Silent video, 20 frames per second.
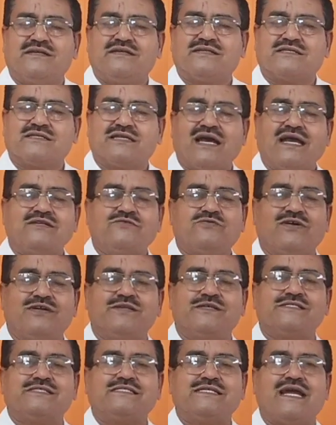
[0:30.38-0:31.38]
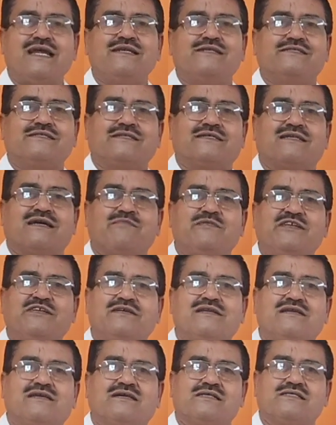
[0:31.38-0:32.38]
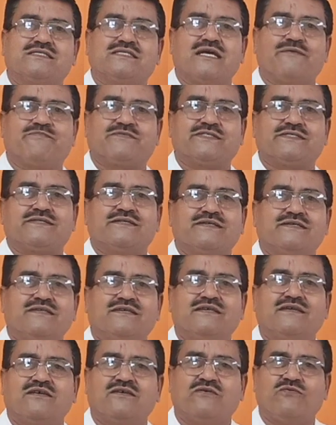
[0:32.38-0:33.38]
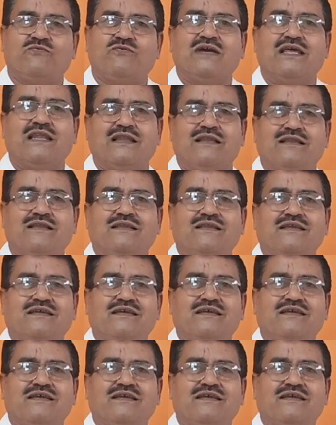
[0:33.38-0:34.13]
try to understand the grammatical concepts well,